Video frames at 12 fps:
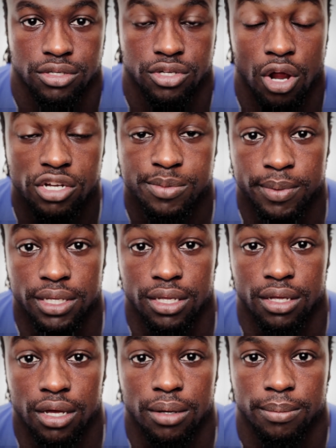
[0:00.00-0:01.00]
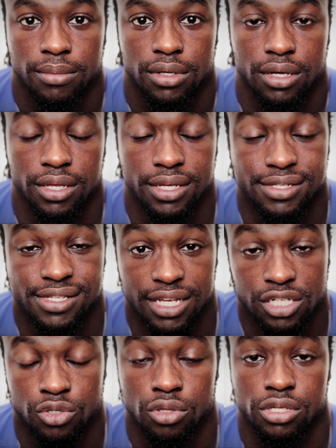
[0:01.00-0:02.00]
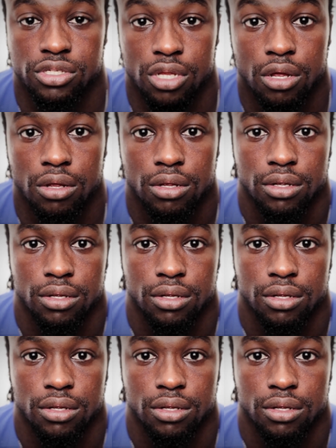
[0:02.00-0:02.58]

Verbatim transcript: Start speaking up against sexual assault.